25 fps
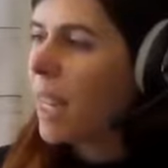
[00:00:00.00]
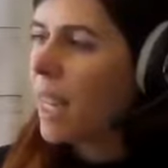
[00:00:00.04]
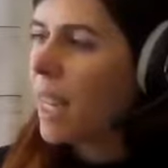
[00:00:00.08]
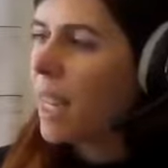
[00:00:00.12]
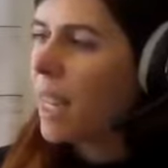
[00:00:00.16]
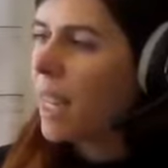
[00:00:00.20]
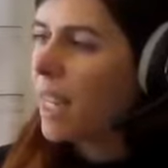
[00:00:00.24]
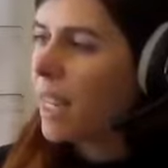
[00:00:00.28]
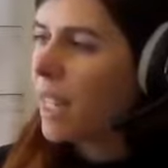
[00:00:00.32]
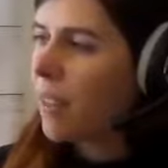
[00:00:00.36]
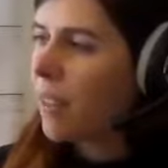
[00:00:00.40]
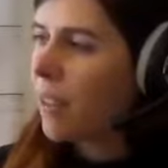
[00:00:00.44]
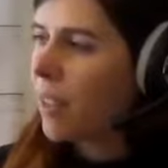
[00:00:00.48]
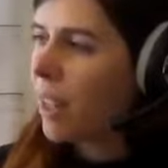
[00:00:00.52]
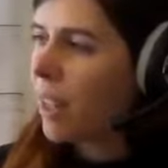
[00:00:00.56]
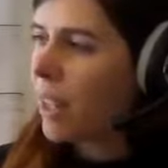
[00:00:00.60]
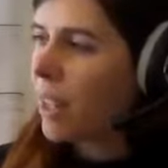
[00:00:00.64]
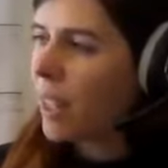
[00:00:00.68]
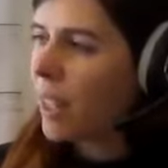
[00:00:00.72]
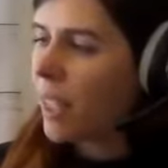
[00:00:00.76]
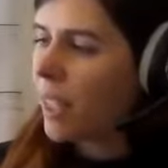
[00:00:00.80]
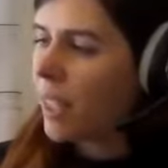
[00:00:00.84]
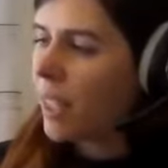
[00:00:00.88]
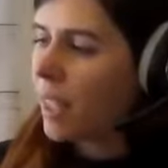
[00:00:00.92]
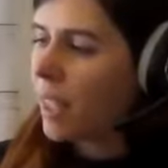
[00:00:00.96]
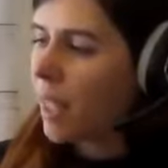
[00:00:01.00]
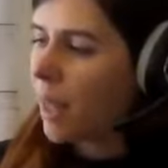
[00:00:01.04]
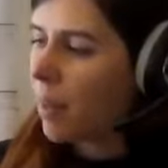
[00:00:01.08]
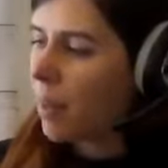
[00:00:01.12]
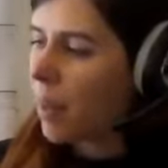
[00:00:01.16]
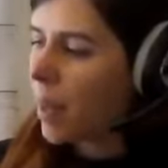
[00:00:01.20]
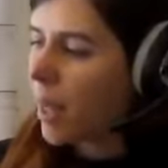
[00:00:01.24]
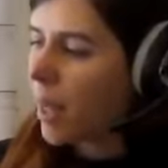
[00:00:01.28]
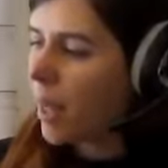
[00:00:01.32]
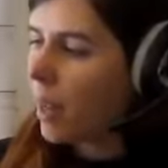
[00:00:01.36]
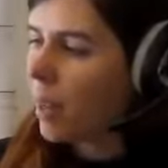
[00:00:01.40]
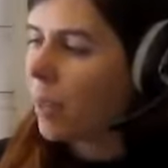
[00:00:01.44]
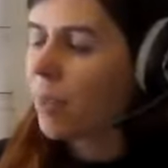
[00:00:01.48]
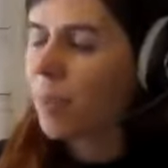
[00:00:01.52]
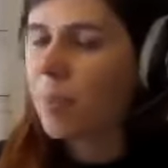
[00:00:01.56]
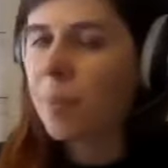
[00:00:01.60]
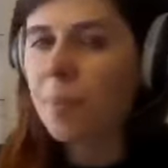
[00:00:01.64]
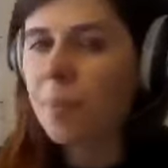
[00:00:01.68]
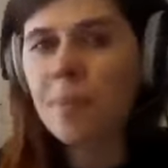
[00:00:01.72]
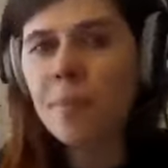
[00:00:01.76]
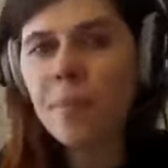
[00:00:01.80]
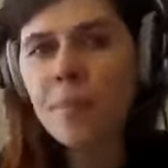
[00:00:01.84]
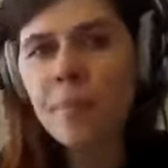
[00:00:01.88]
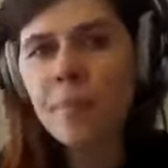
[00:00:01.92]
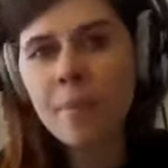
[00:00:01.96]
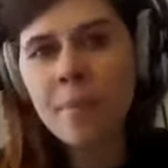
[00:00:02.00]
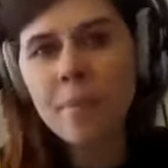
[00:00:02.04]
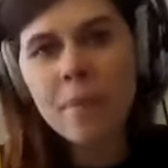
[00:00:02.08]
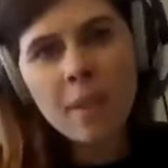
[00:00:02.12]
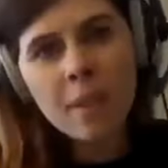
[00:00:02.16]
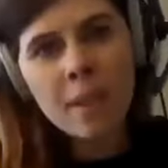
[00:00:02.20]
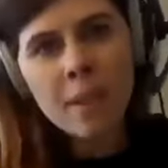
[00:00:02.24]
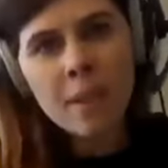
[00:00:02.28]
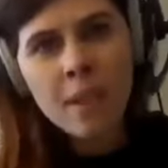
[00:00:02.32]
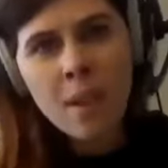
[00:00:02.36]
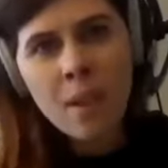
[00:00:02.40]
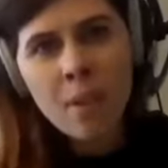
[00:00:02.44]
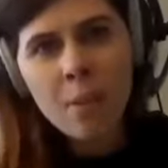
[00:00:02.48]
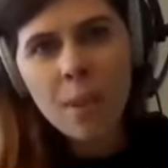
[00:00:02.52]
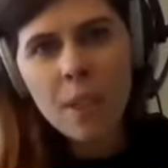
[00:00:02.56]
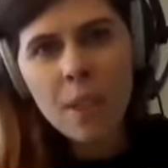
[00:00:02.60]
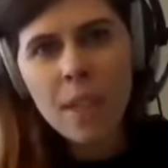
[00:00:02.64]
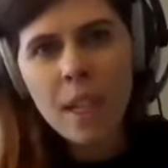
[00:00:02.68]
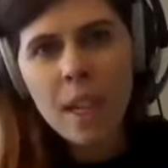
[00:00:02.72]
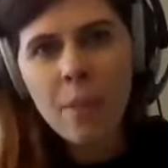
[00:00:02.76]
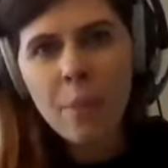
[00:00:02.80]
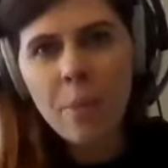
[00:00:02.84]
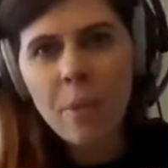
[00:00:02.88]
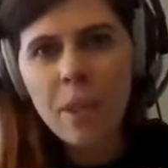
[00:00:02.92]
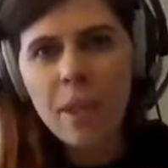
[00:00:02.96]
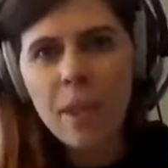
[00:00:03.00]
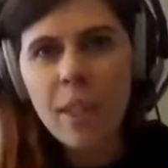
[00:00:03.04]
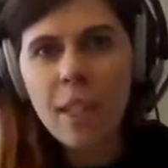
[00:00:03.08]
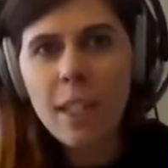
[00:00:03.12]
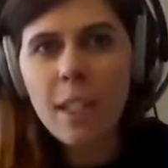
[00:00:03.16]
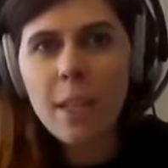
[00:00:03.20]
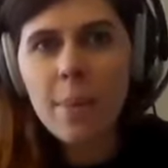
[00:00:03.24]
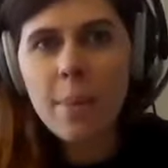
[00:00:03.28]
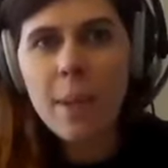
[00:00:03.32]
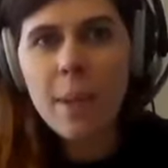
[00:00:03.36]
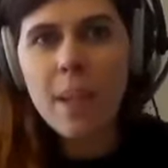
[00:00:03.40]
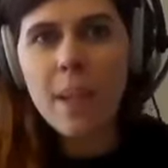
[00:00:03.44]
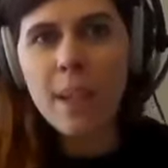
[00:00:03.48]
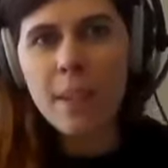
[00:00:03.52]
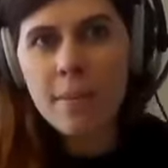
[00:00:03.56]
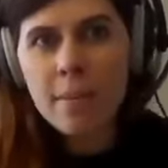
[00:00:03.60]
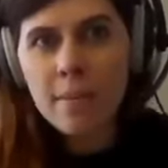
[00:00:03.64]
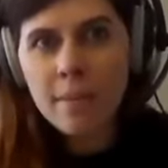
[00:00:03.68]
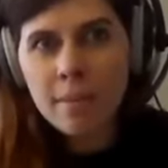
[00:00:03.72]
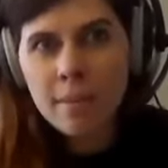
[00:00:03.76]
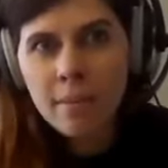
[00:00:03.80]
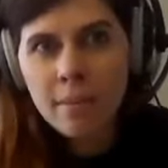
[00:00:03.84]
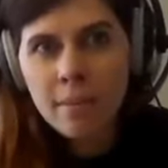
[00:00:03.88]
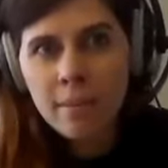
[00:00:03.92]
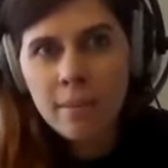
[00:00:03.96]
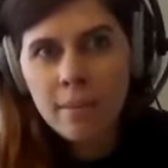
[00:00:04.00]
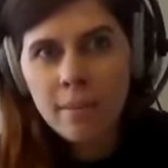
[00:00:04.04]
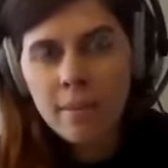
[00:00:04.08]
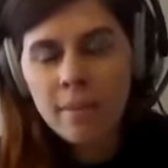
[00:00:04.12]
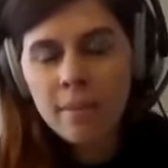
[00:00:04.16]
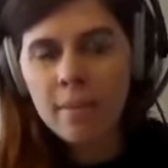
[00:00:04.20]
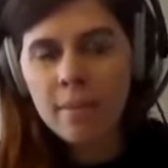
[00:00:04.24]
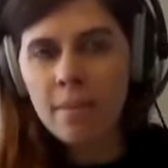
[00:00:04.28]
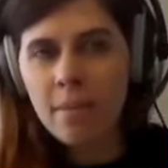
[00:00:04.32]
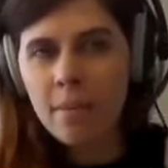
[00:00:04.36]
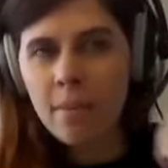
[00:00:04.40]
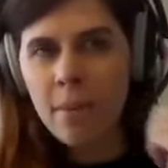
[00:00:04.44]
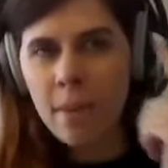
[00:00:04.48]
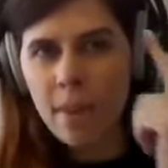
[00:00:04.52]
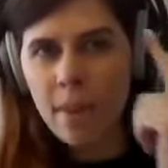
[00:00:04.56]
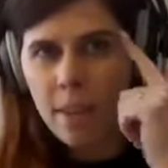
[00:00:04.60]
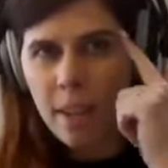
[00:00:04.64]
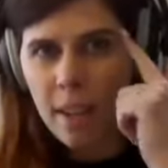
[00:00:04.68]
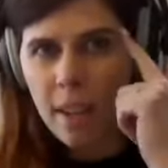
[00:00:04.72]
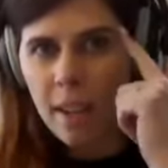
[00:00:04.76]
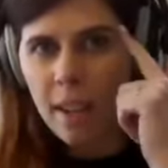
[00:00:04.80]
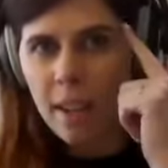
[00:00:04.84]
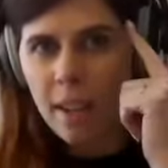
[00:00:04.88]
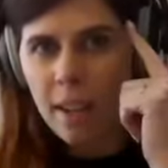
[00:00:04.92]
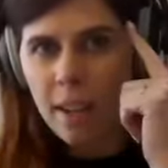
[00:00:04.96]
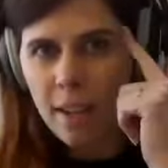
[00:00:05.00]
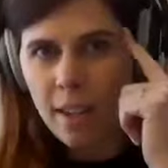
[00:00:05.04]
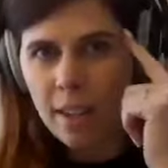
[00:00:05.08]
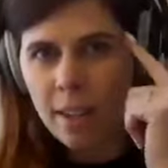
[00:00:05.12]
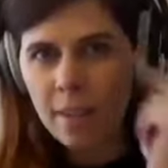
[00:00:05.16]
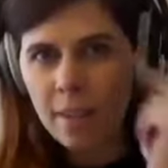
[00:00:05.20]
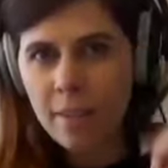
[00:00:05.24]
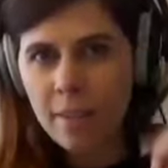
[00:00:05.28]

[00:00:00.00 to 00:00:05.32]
it easy for us to skip count. What time would this be? Think.